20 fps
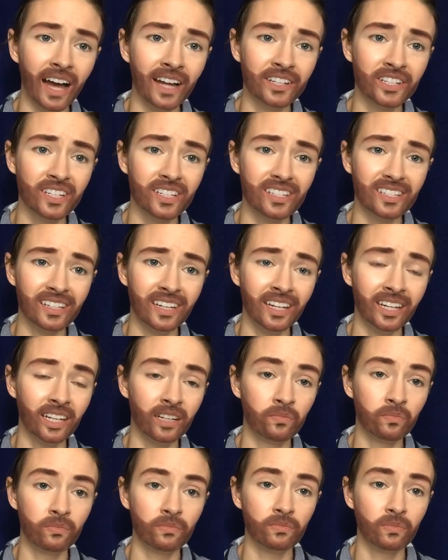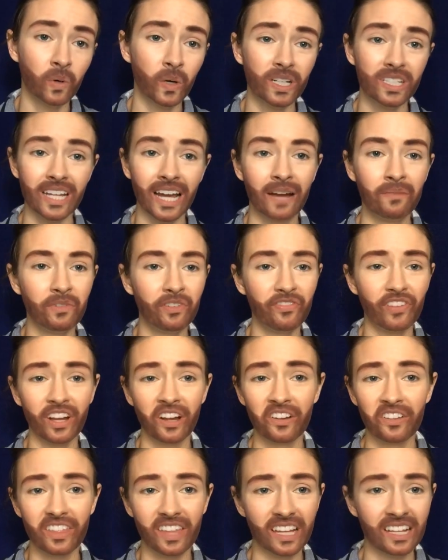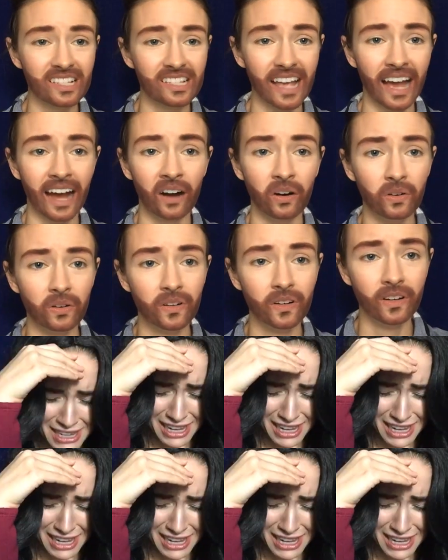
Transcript: I just needed more time to figure things out.